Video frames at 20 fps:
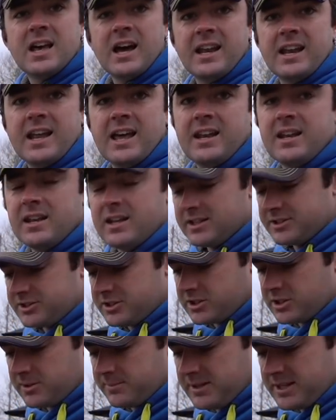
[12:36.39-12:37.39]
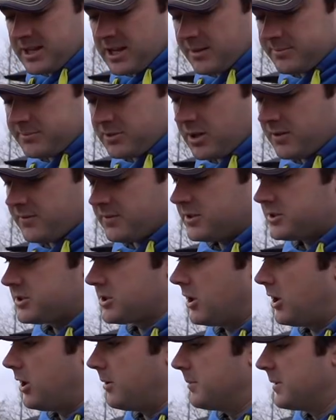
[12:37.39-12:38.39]
and then that's just going to be cupped over the
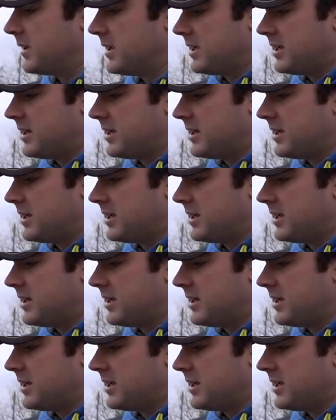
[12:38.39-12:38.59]
top.